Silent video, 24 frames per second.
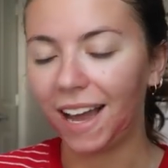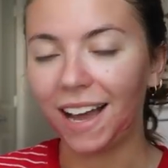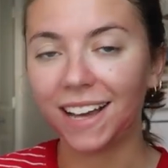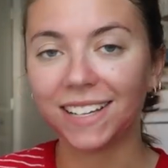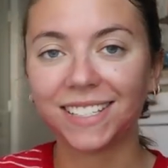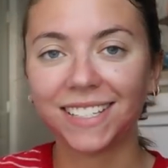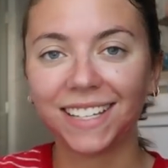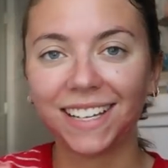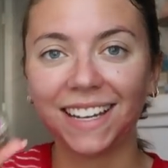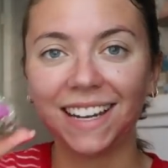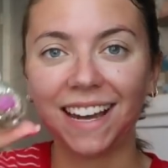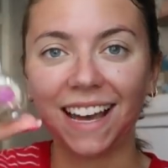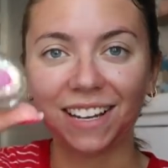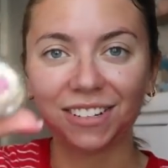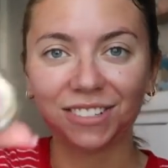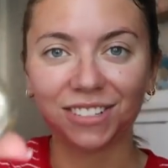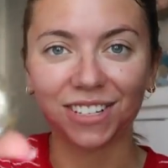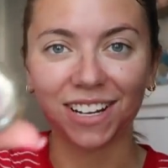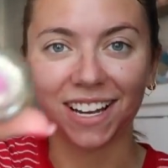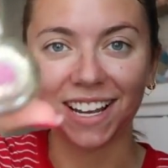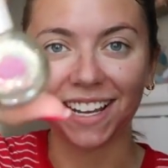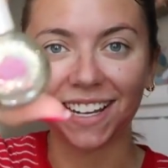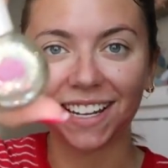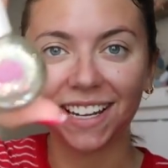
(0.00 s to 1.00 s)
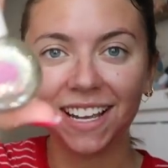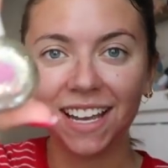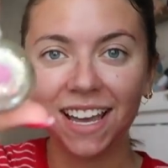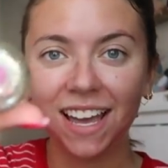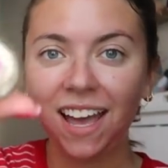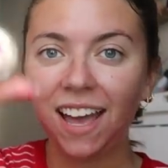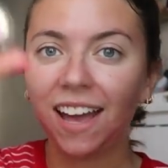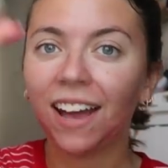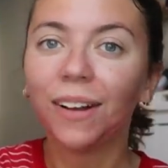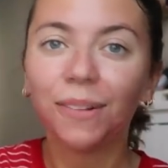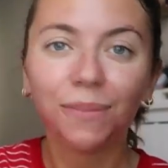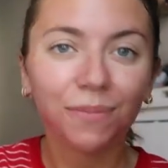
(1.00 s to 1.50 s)
Cast Connection
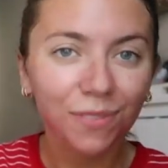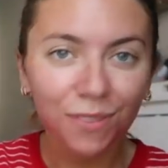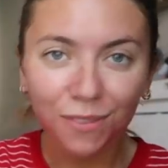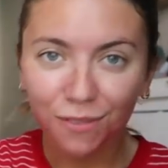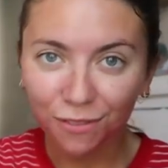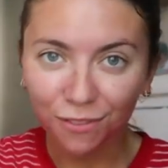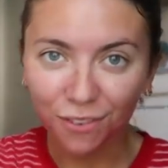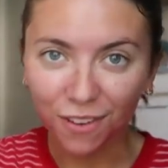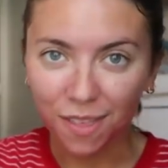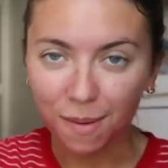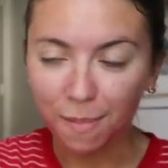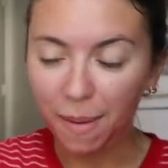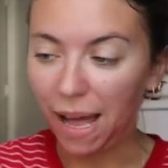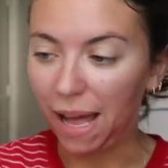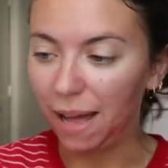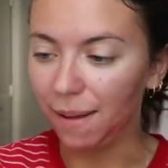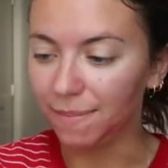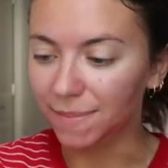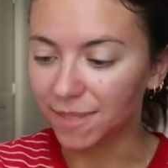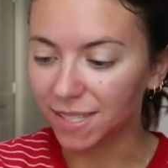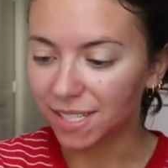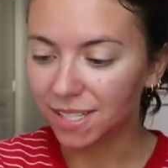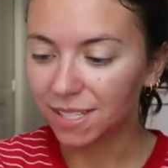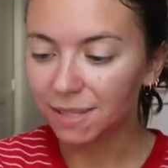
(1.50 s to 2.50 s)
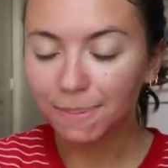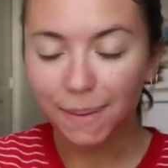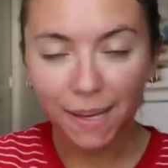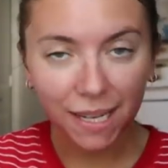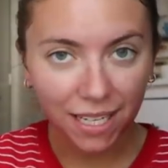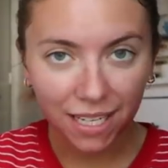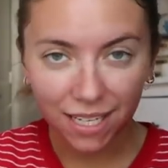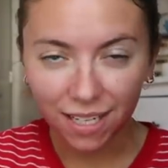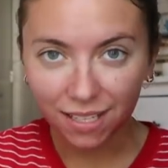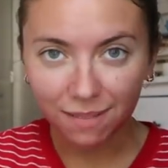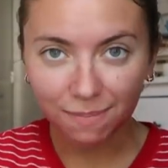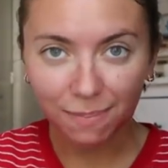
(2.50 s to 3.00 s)
for the moms. It's
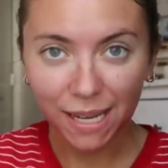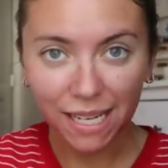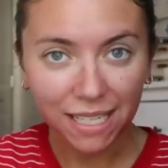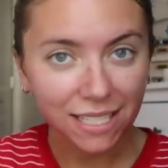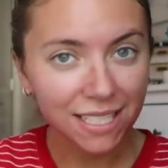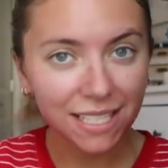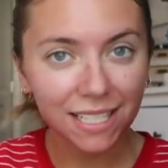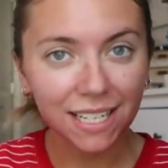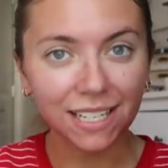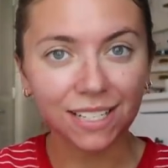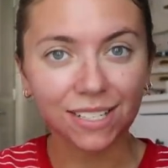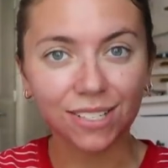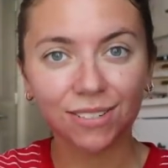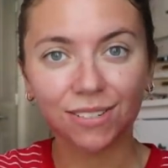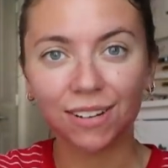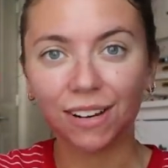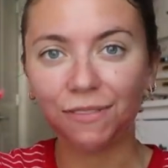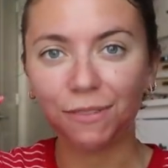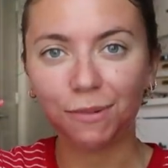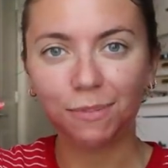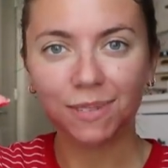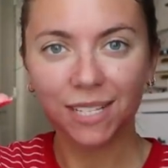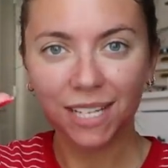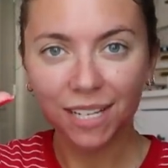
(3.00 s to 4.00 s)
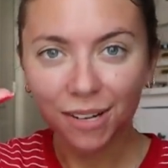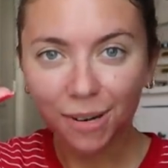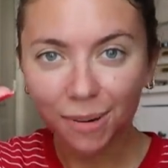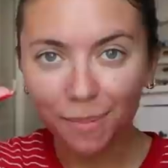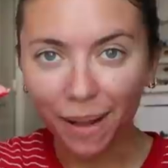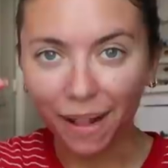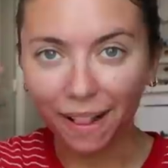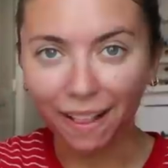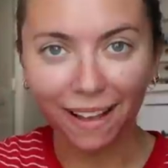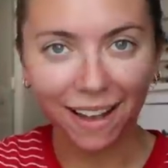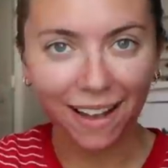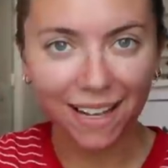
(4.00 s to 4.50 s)
pixie dust straight from
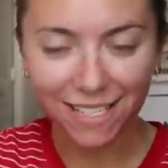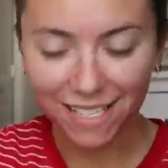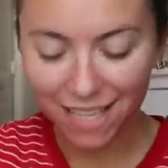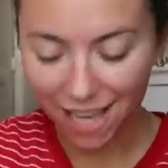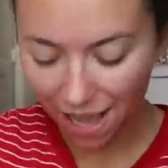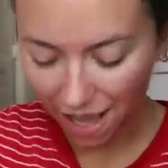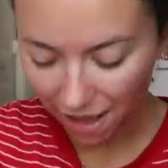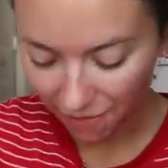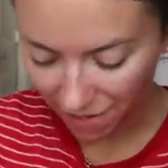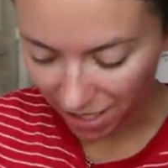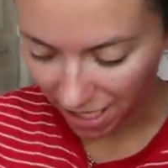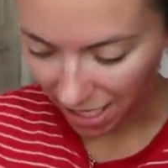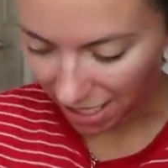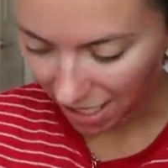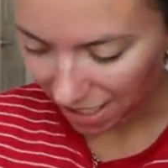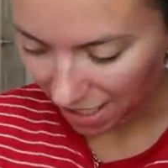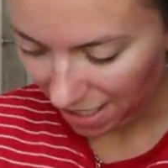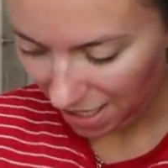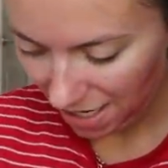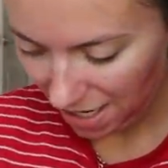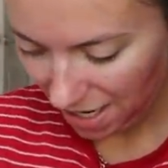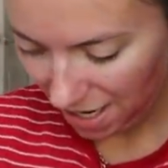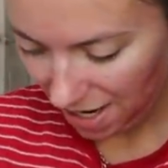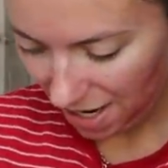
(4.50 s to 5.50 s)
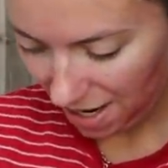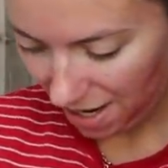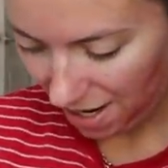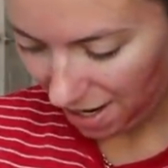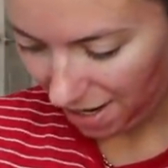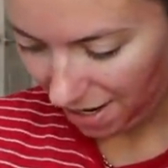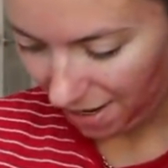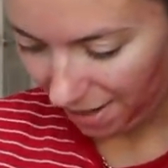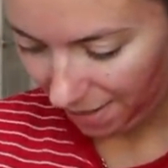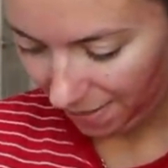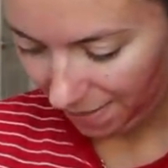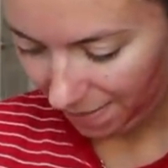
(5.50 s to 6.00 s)
Tinkerbell. I had to have it.
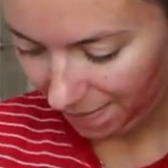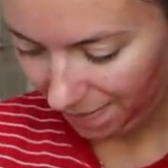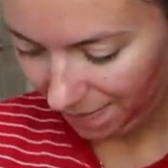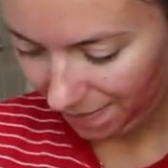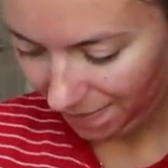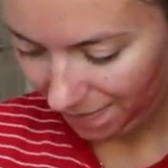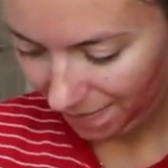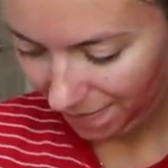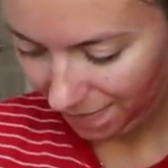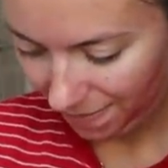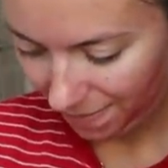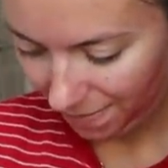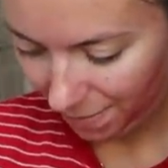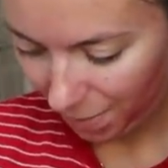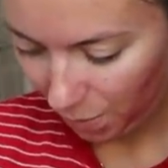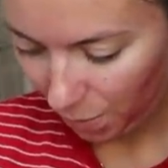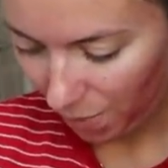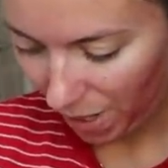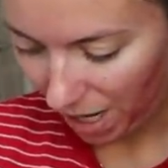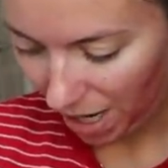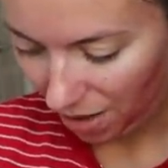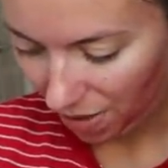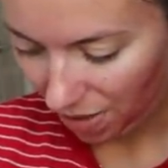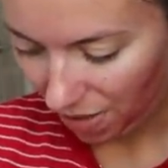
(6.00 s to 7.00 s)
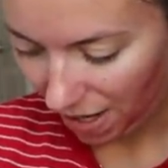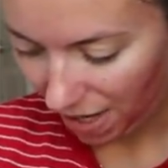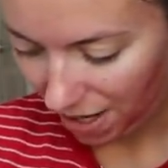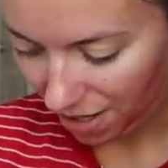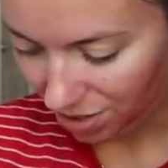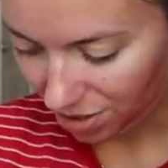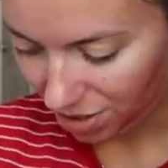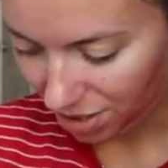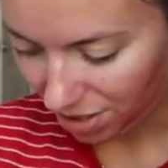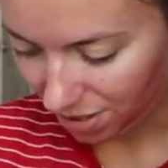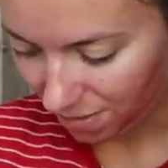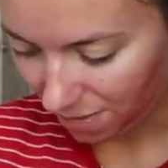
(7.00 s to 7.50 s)
Um, but wow,
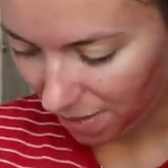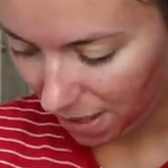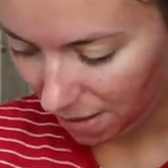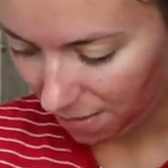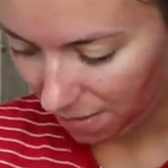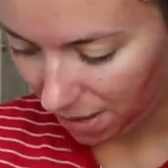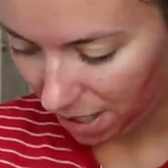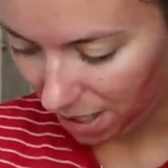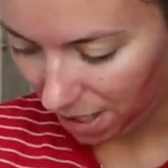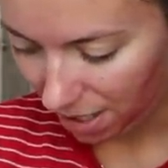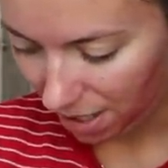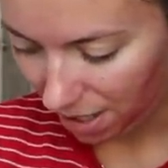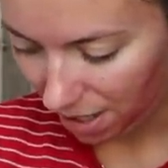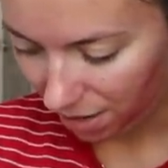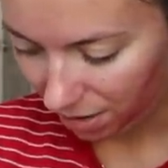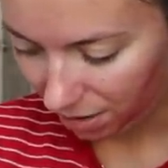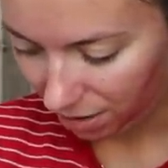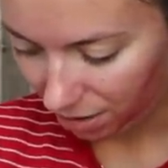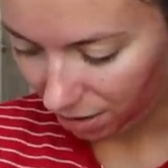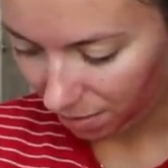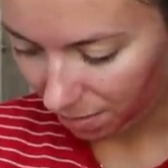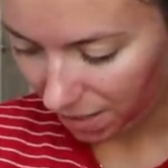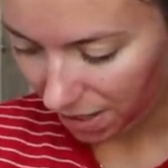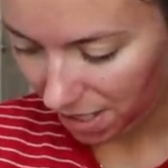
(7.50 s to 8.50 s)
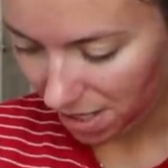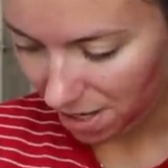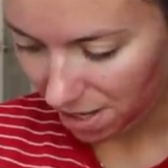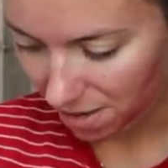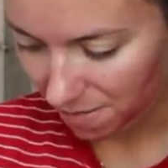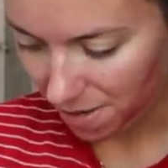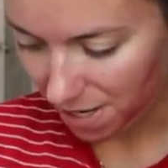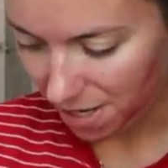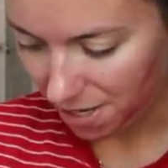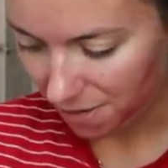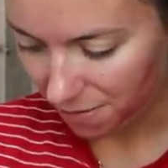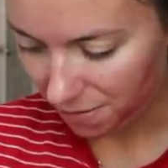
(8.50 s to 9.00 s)
that just made me a little bit
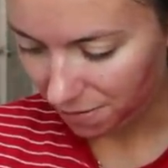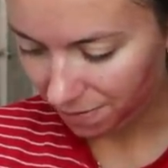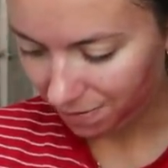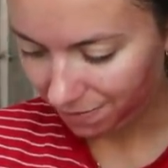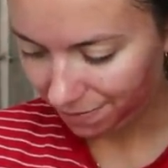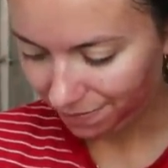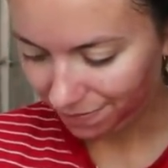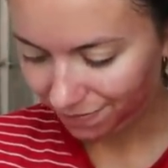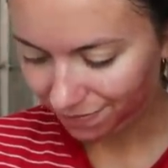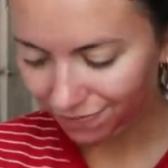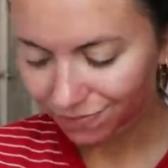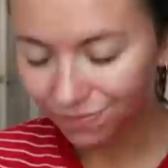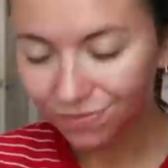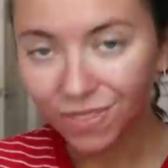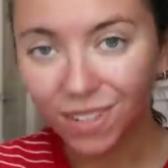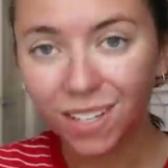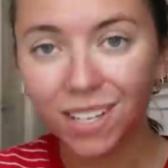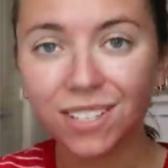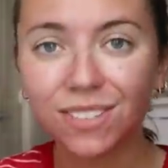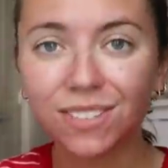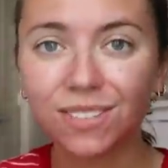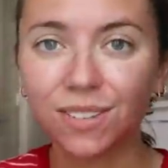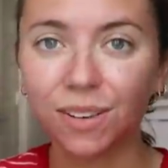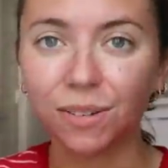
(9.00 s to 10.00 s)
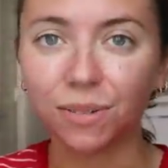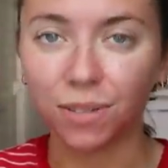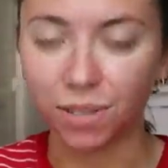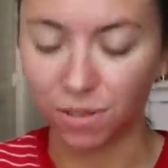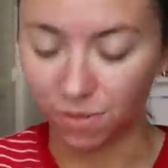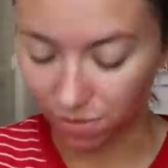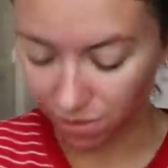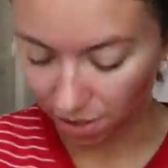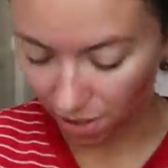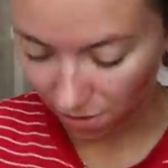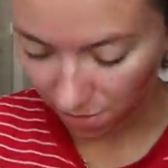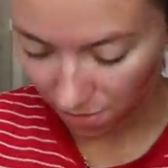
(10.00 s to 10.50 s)
emo. It's so
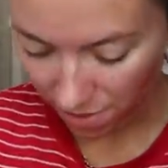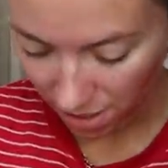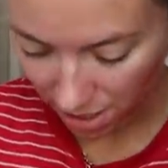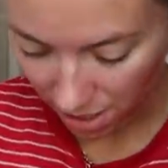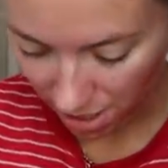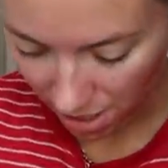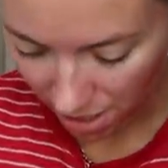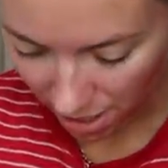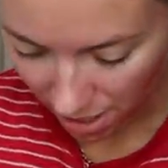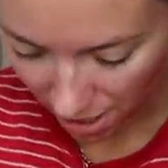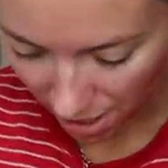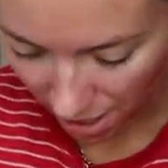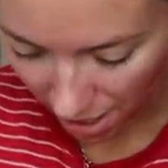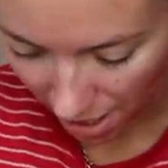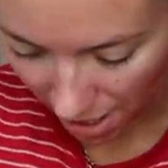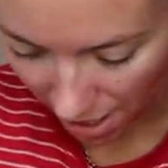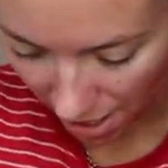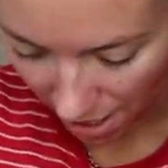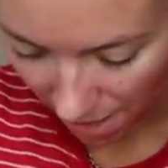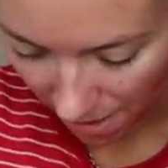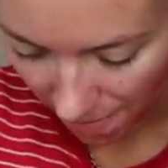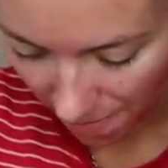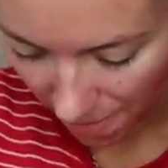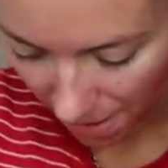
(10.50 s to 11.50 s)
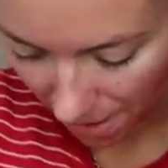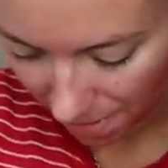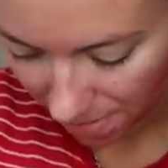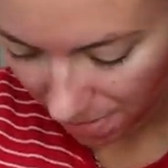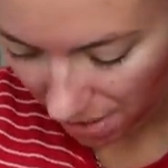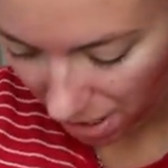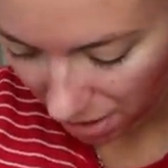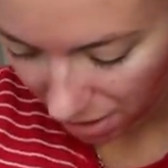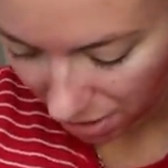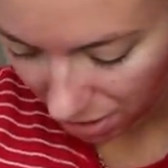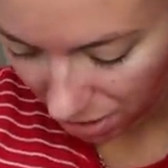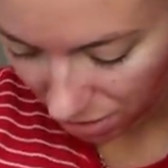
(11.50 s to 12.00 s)
cute though. Um, I'm
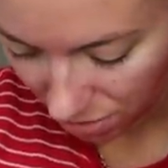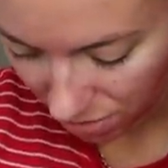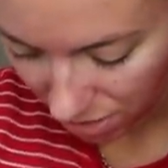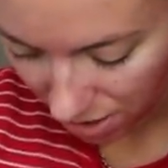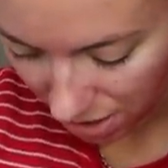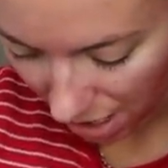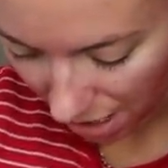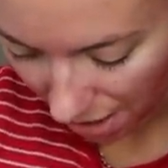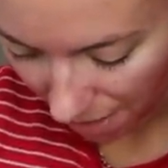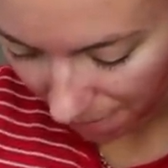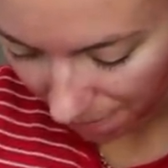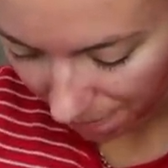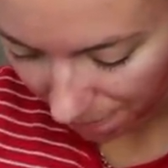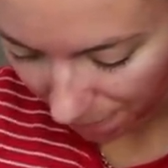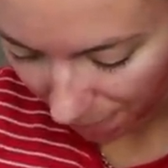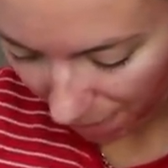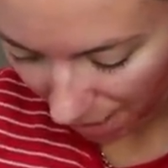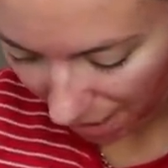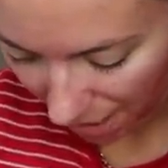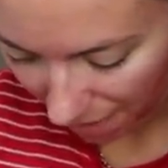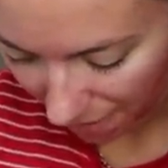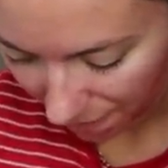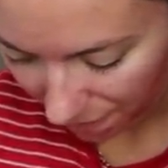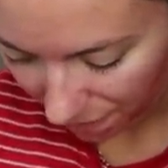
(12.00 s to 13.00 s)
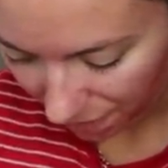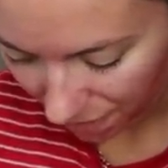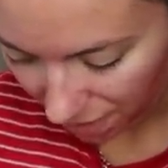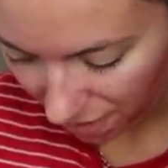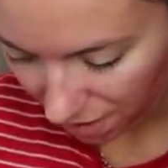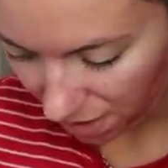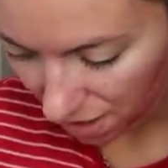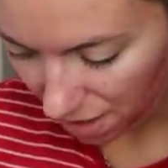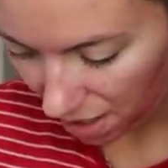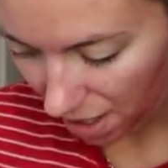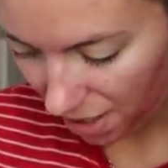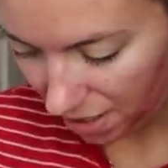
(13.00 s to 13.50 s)
not gonna use that, but
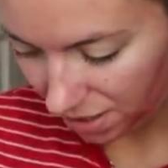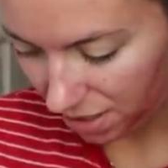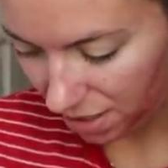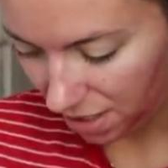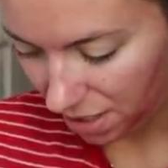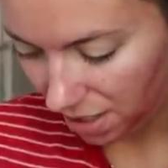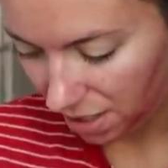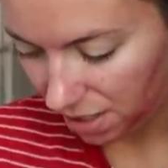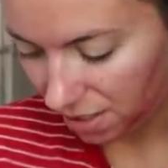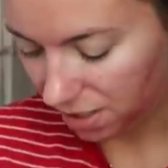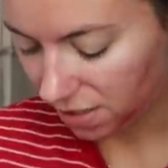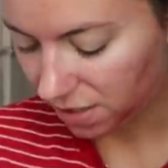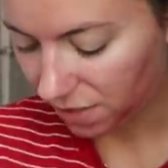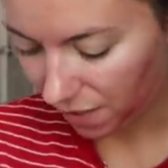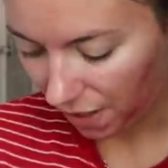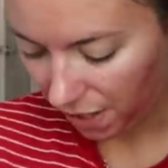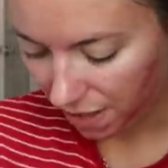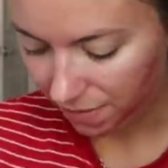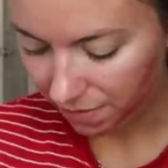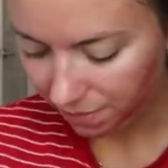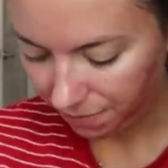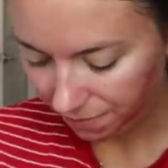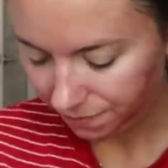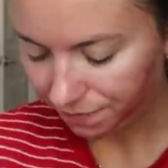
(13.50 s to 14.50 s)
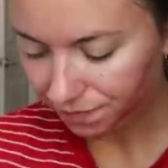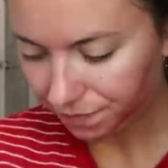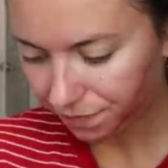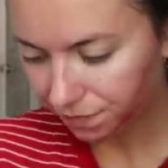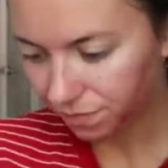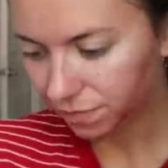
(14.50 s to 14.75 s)
the idea is fun.